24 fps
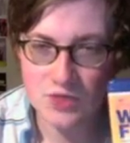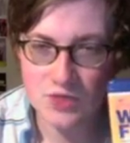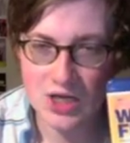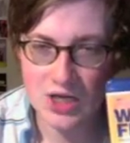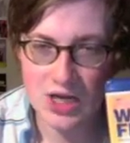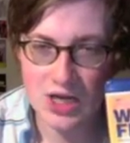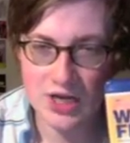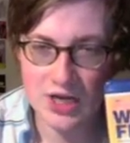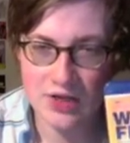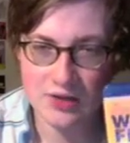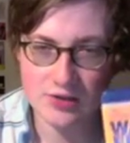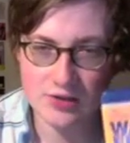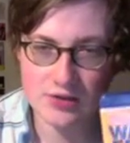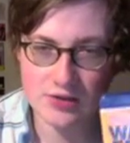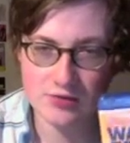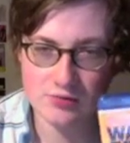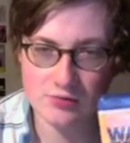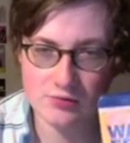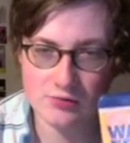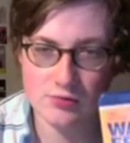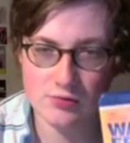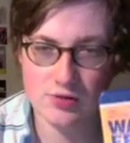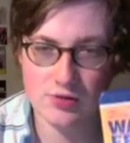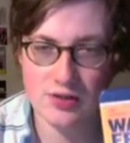how it
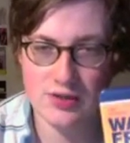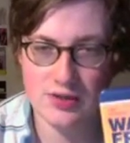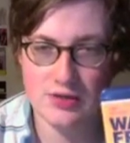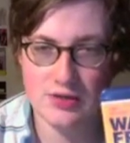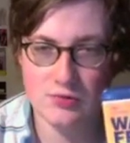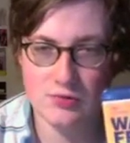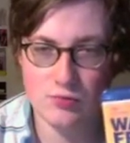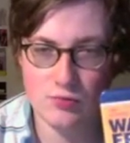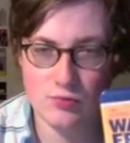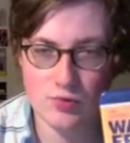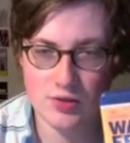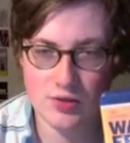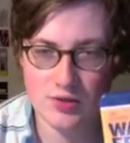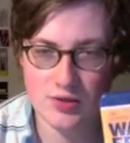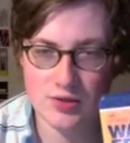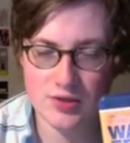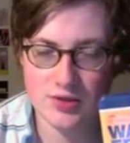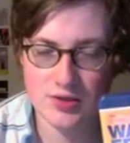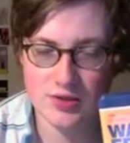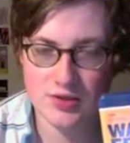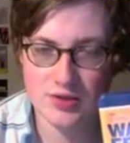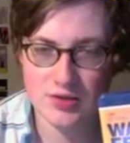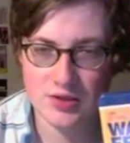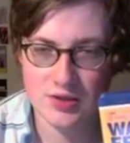really
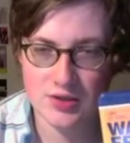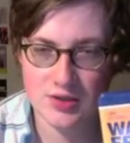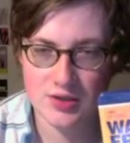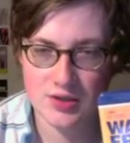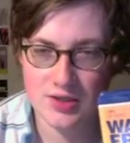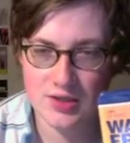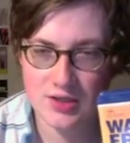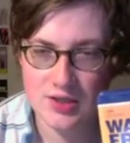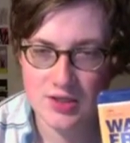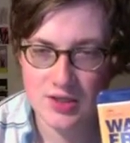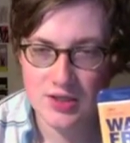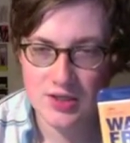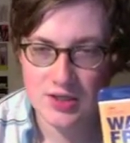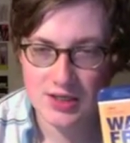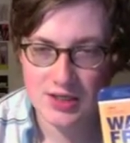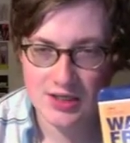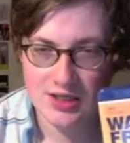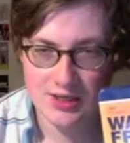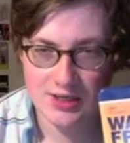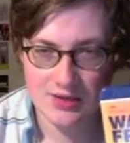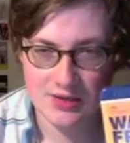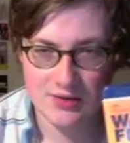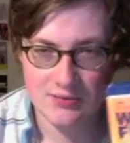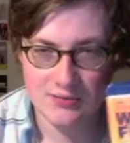worked in
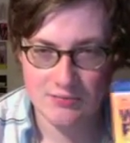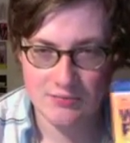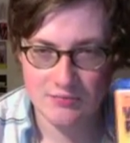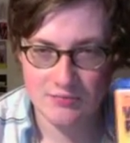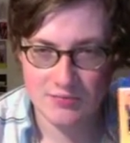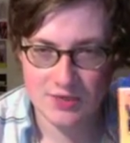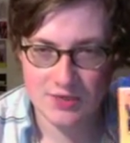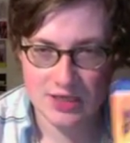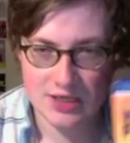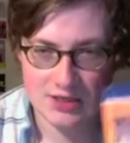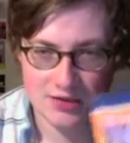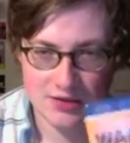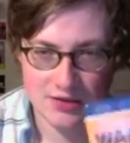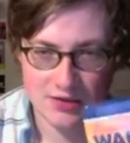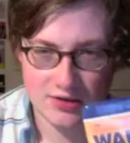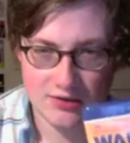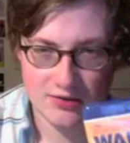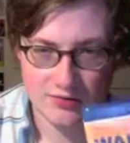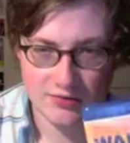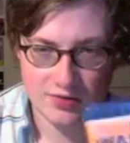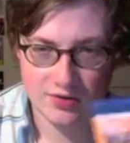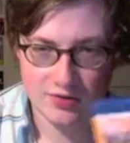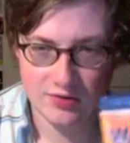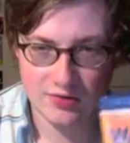that kind of
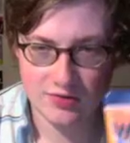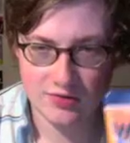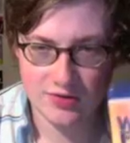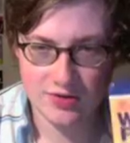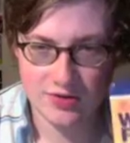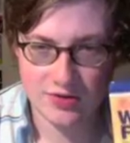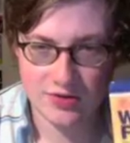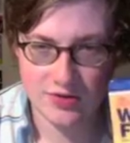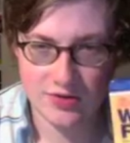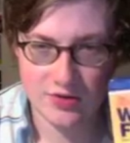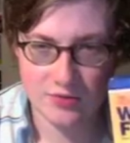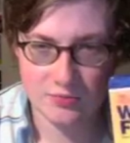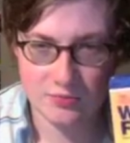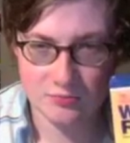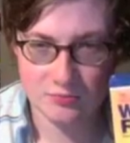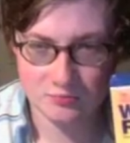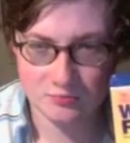culture. Like,